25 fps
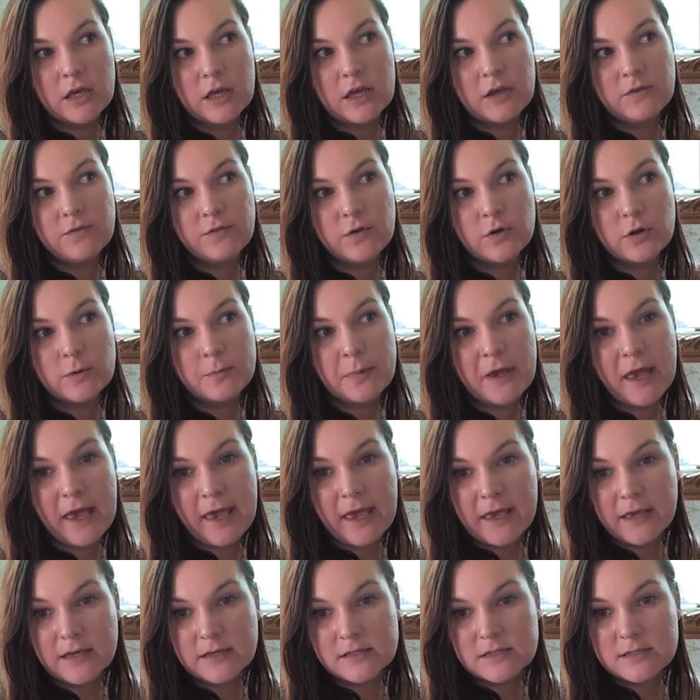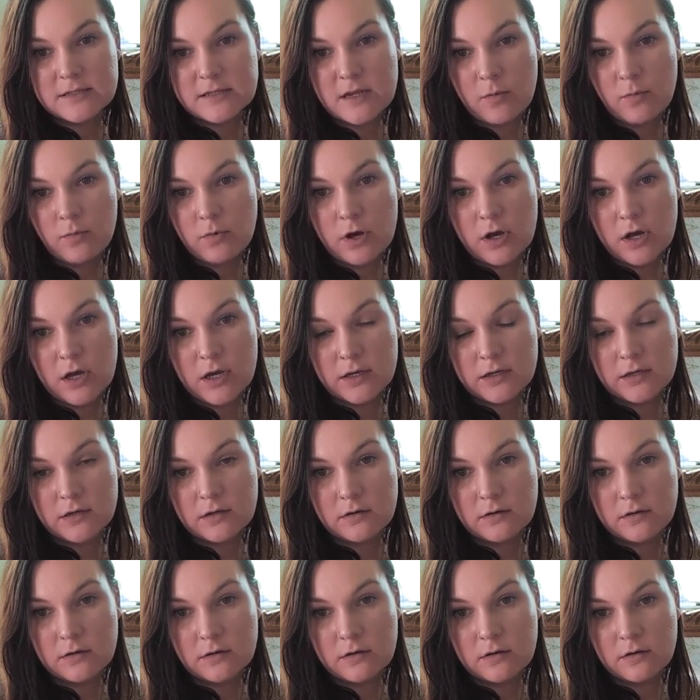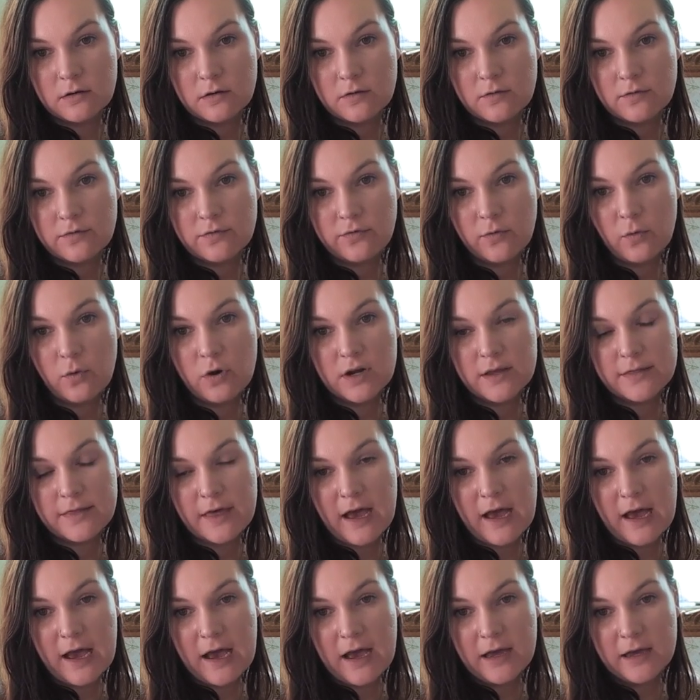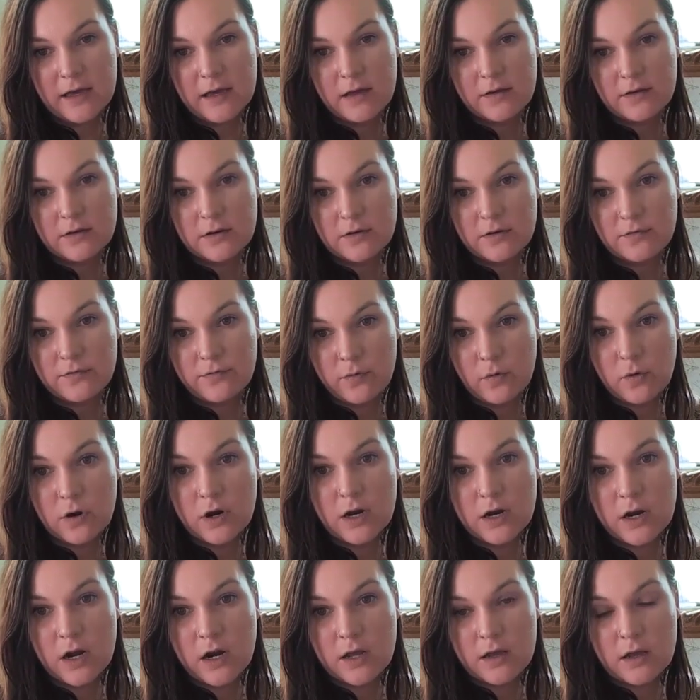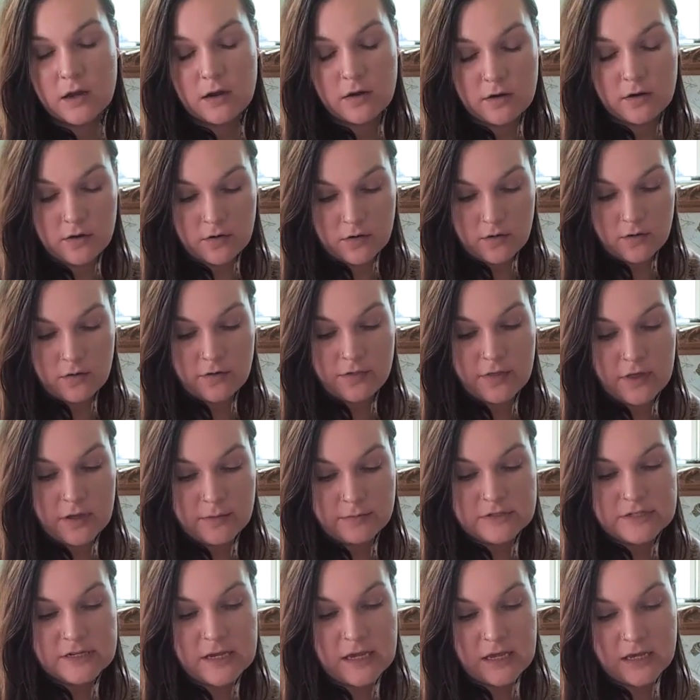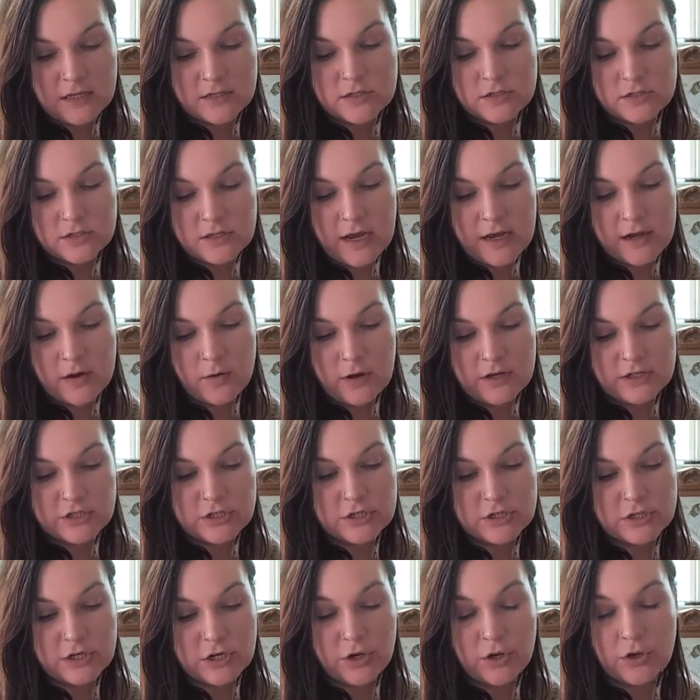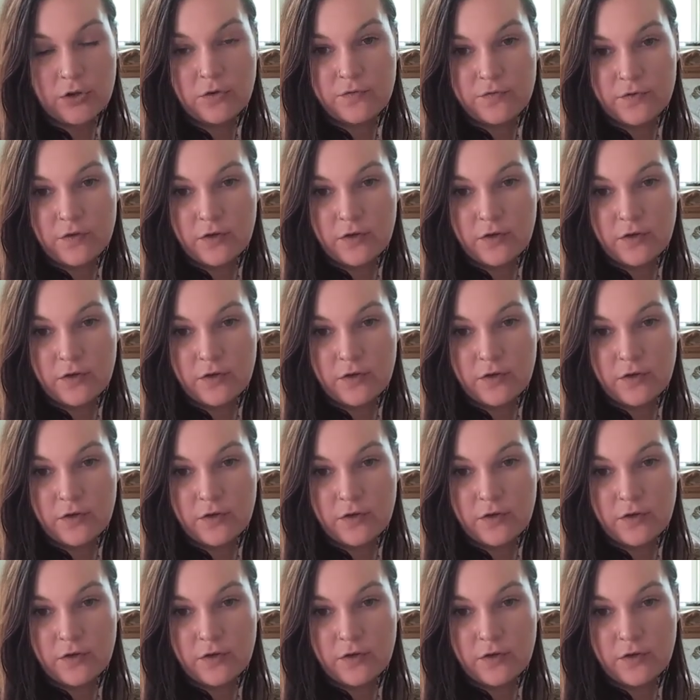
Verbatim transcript: If you're paying someone for that, for them to answer that question and you